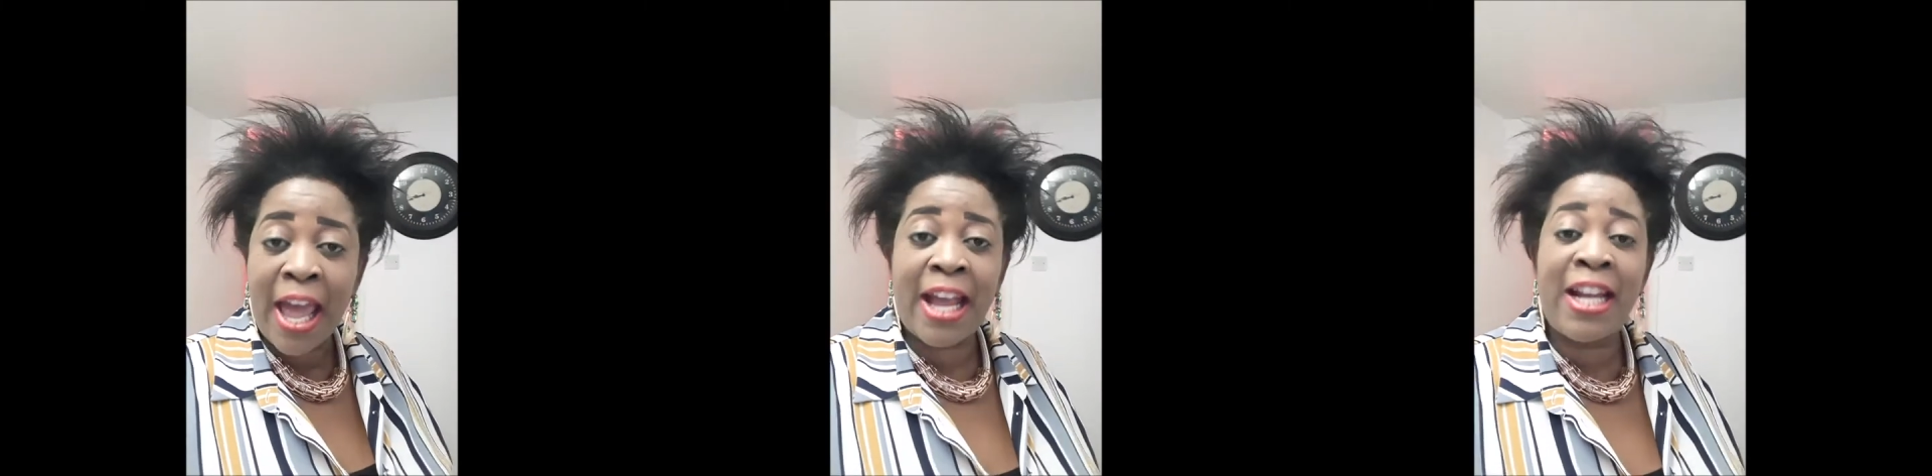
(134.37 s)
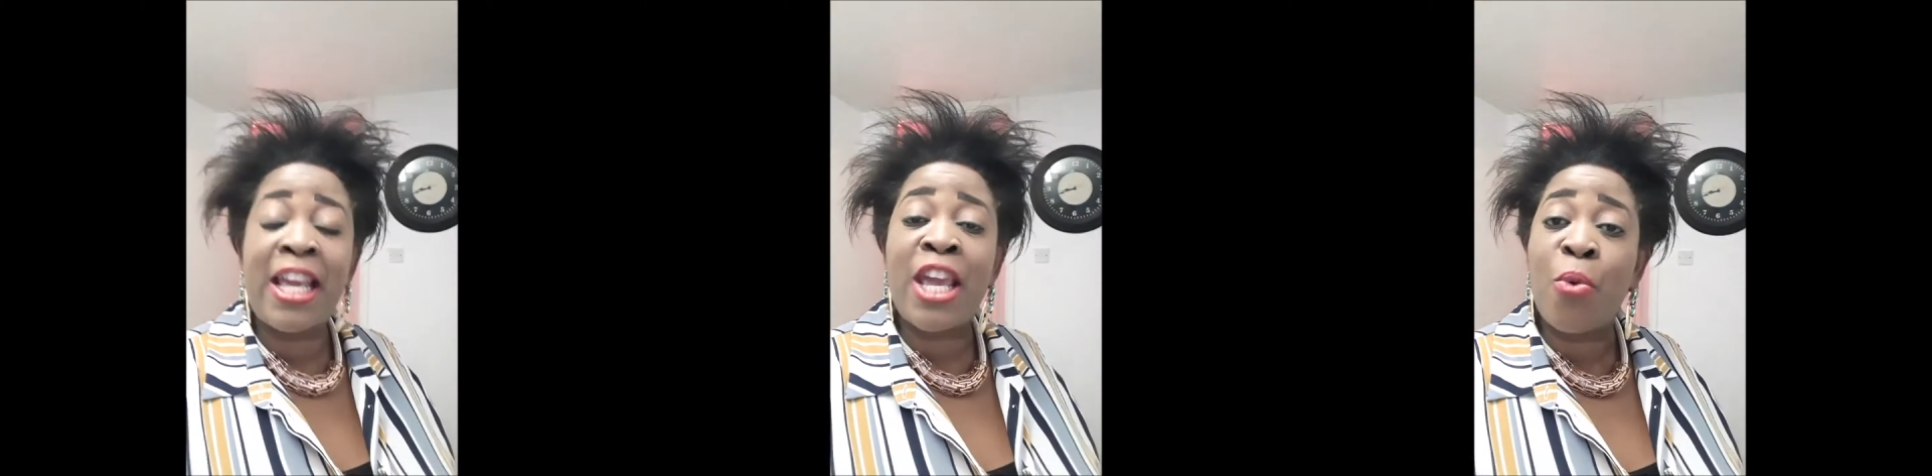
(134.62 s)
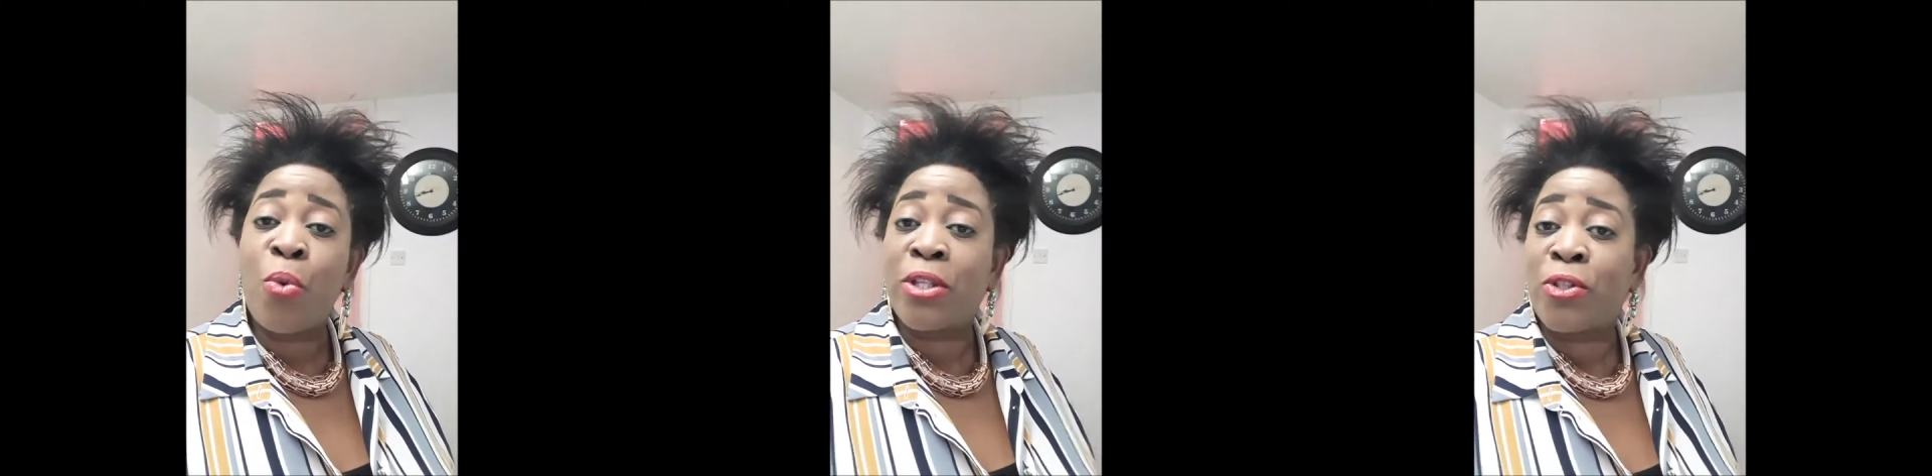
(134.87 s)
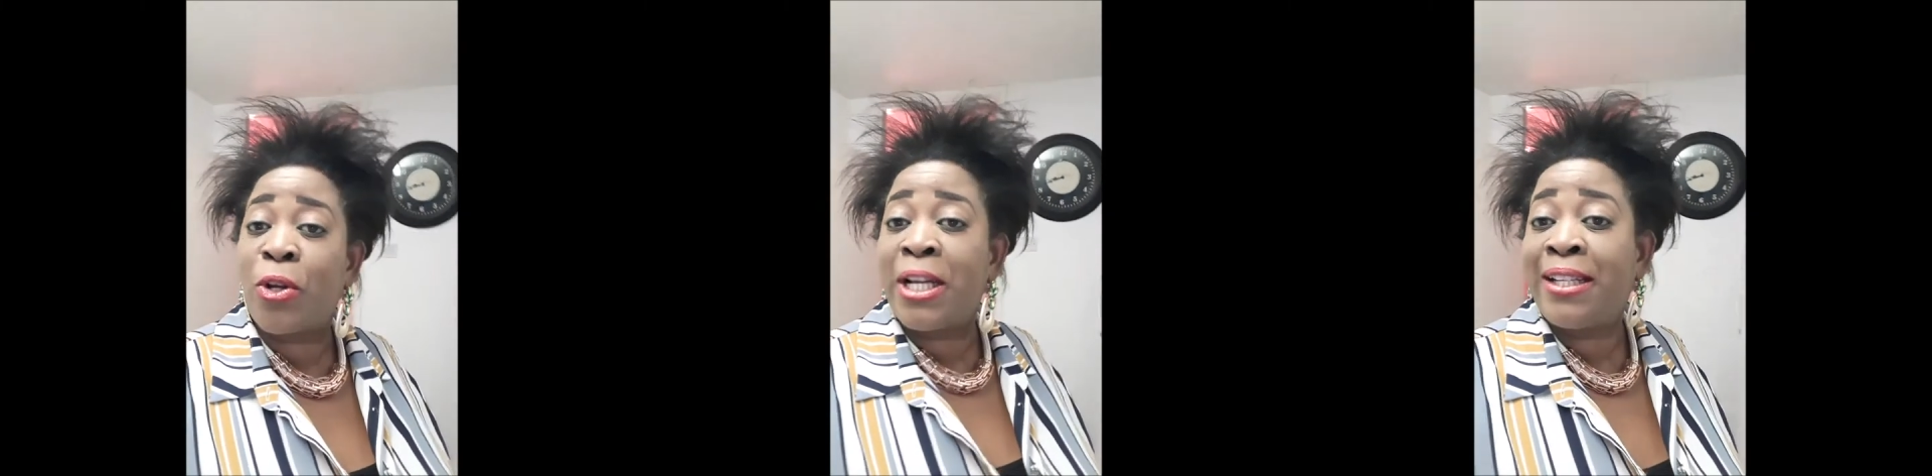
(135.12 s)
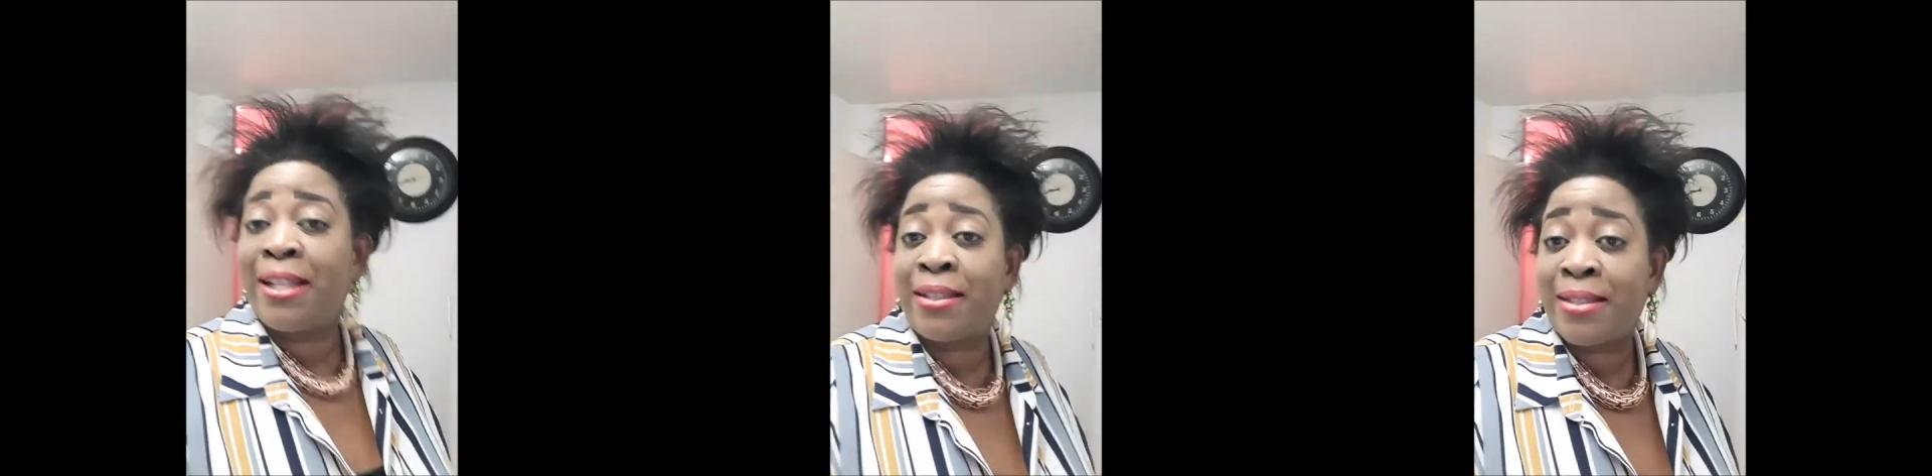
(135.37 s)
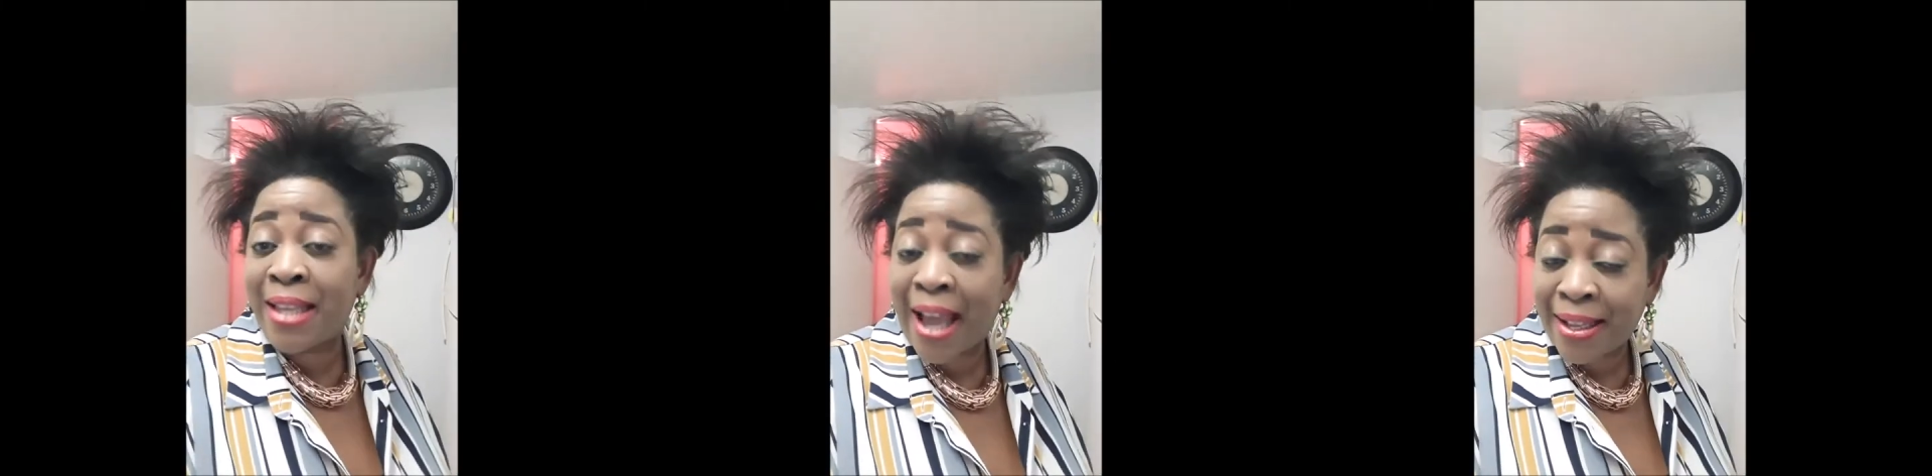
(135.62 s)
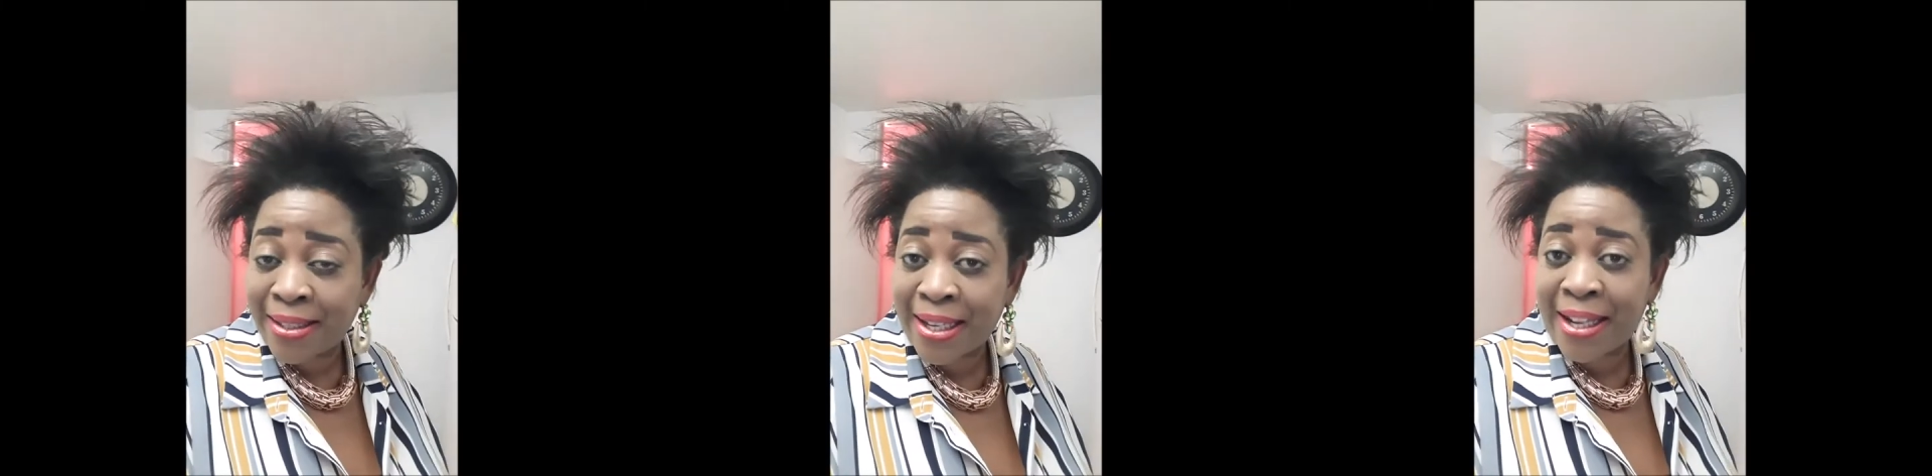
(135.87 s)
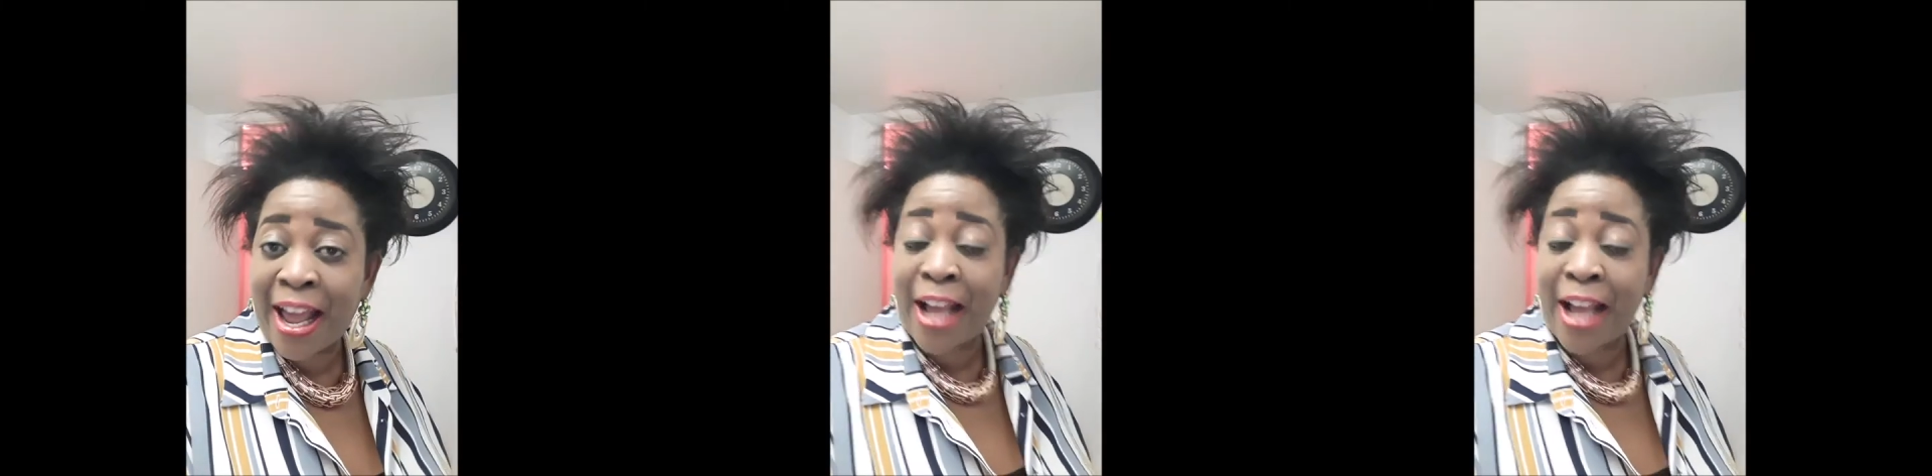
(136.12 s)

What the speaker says: and he was only detected